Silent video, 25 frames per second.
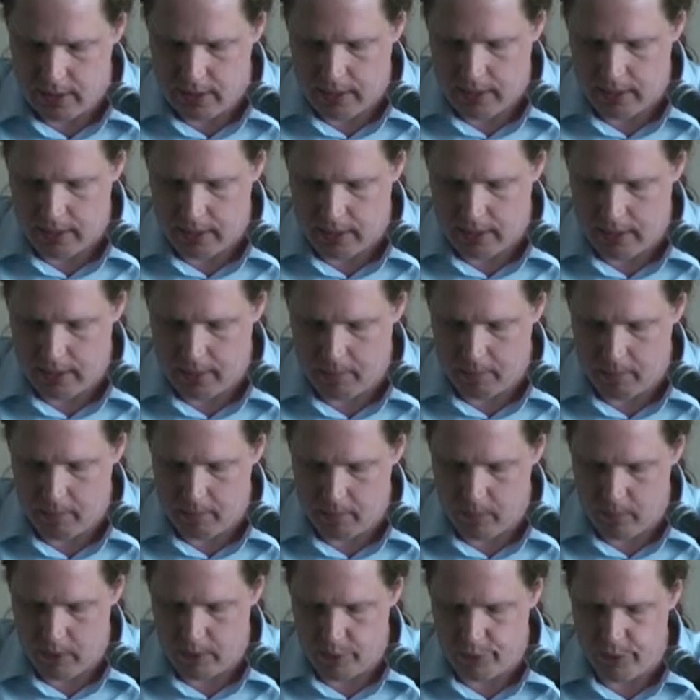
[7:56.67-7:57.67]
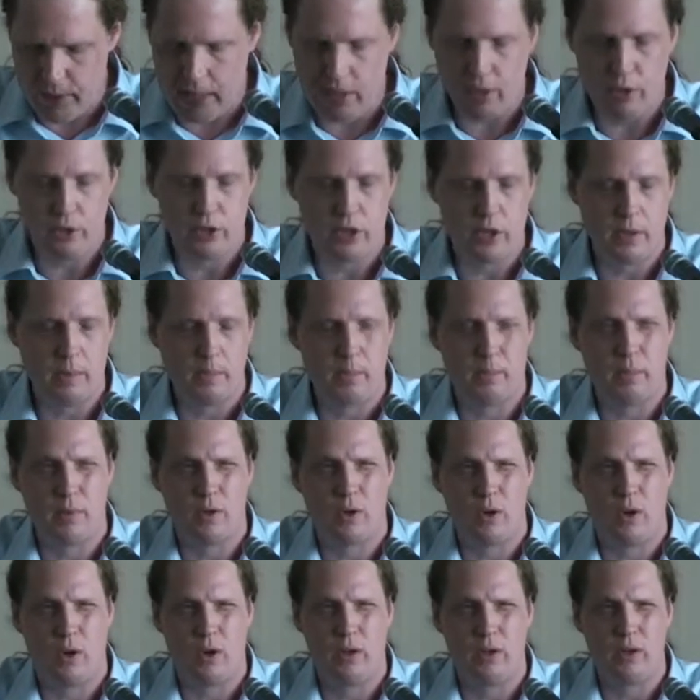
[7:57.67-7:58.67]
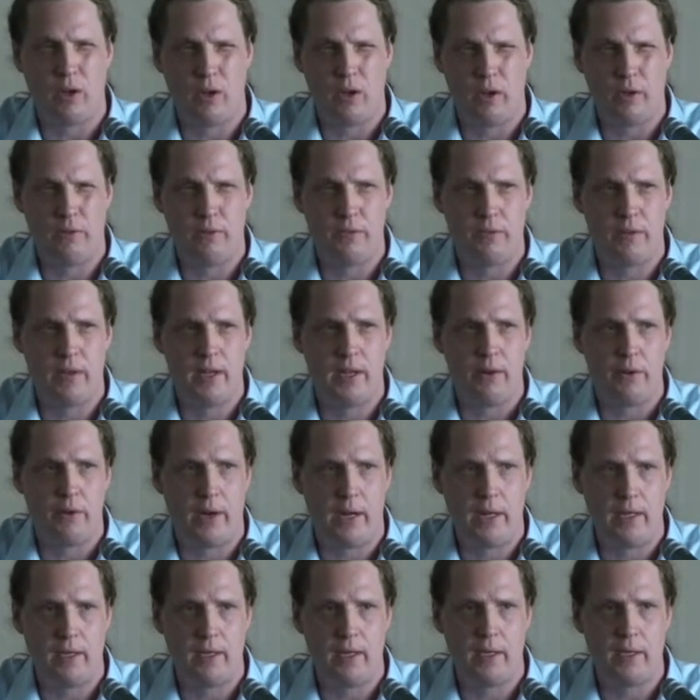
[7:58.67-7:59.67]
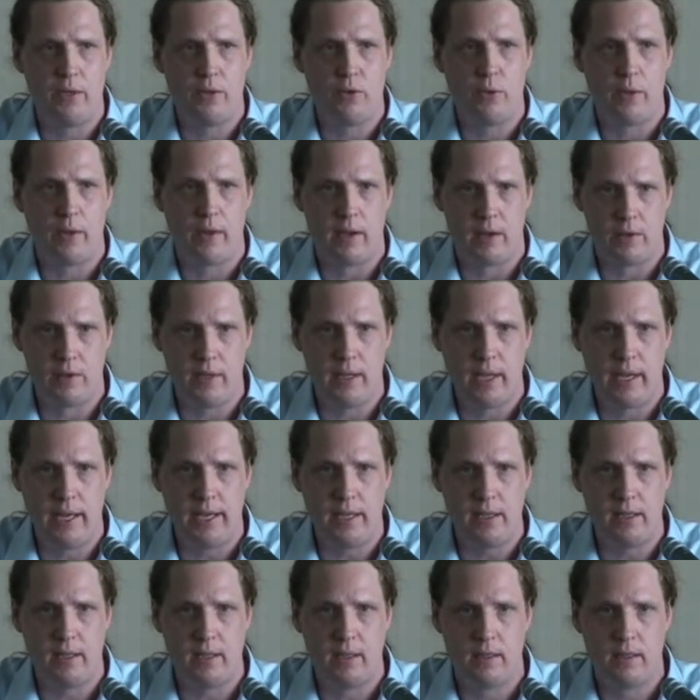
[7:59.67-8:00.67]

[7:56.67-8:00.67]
The fellowship called off their run in 2008.